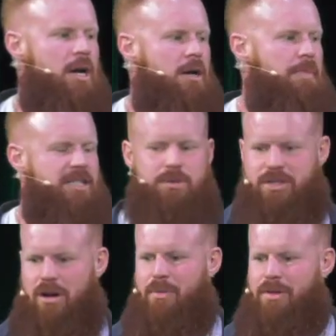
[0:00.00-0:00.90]
but she was
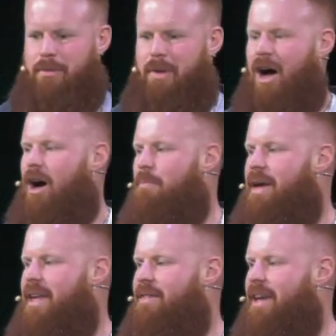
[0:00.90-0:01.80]
talking with her mom
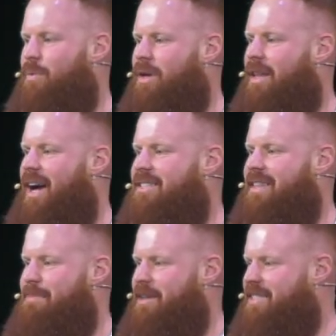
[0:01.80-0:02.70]
and they realized that
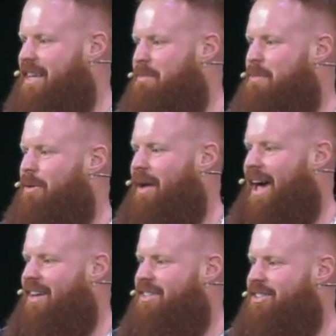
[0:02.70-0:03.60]
they missed seeing people
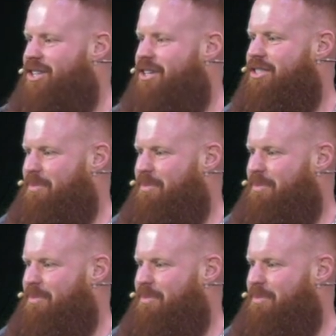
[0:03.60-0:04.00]
at church.